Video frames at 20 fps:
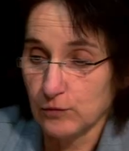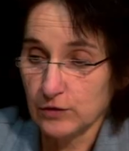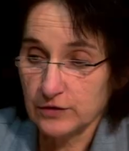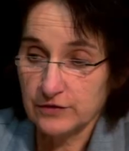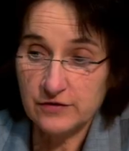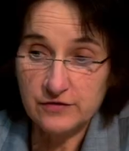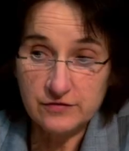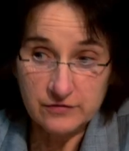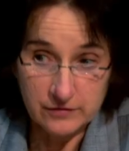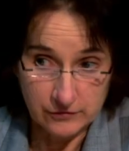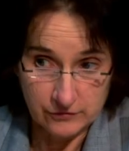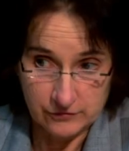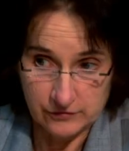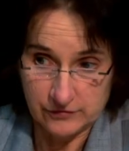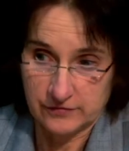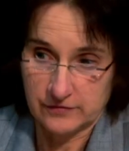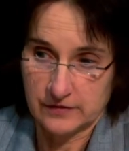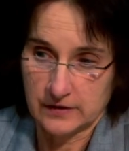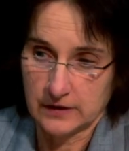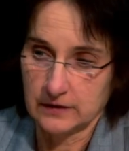What is
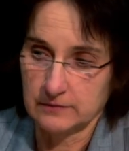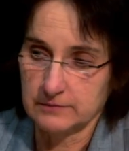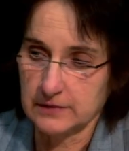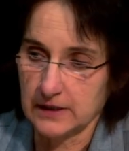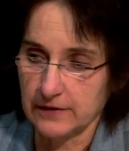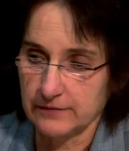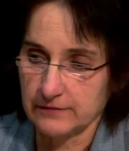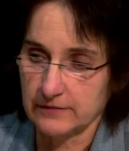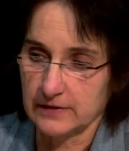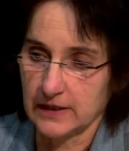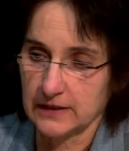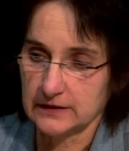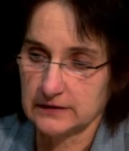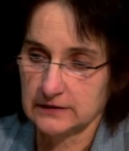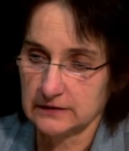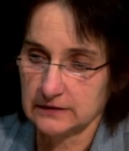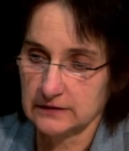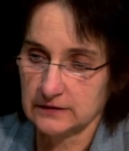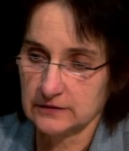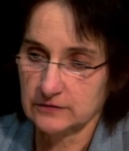interesting about
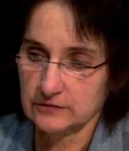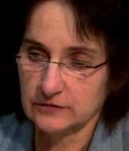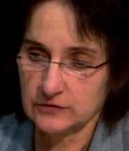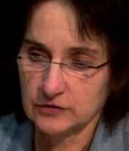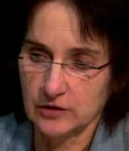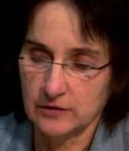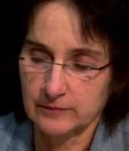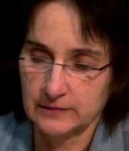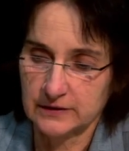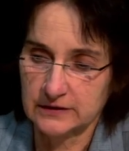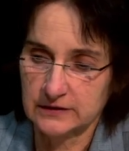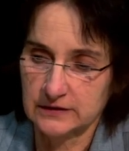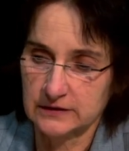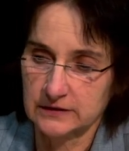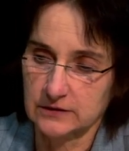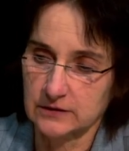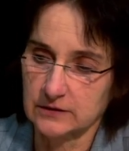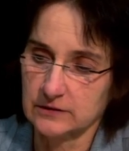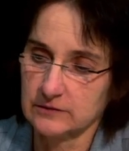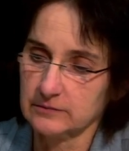that, and this was
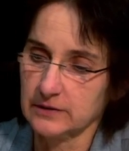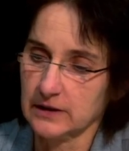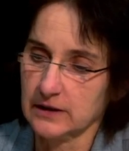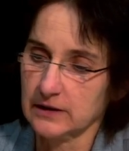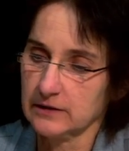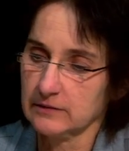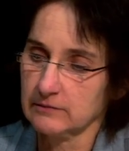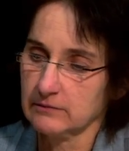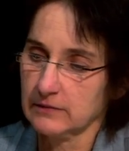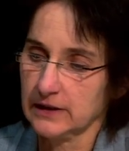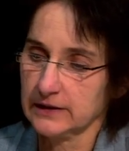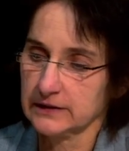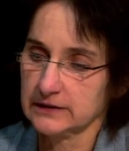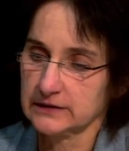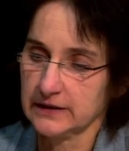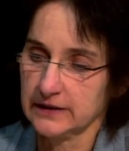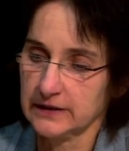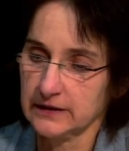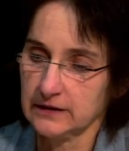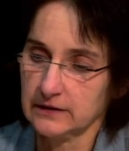commented on by
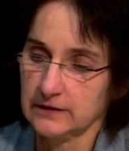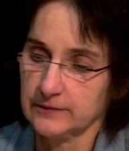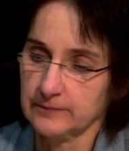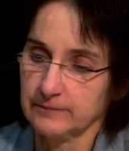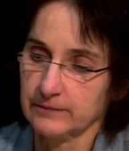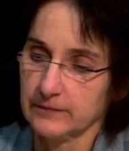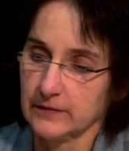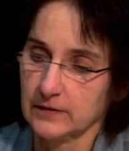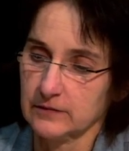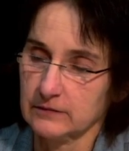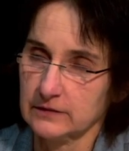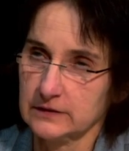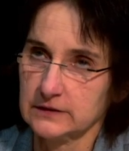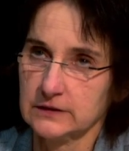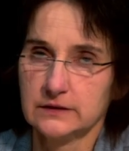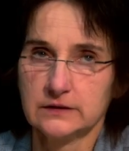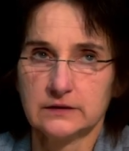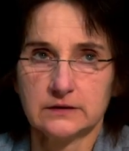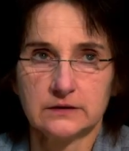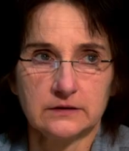Mike Taylor
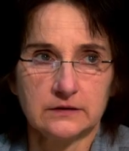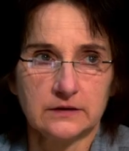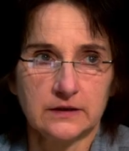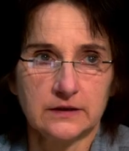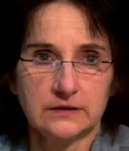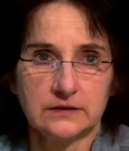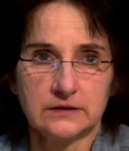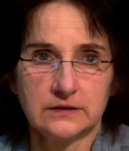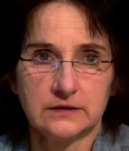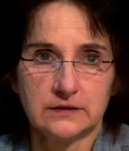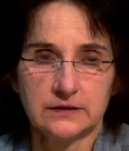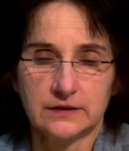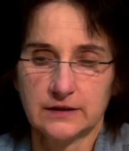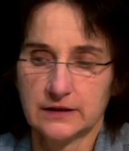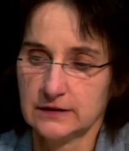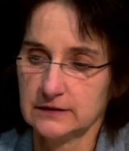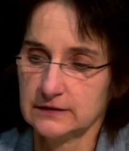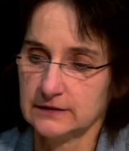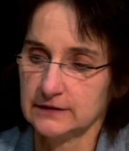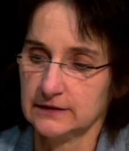already in the
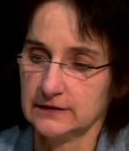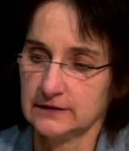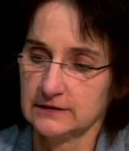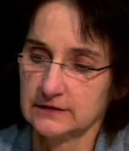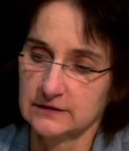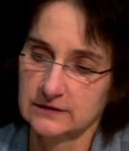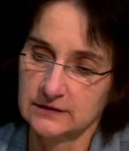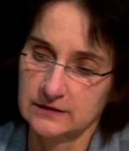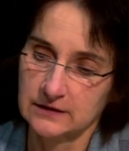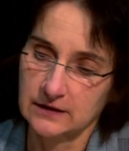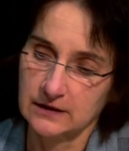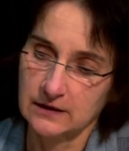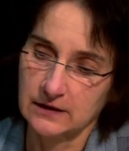1980s,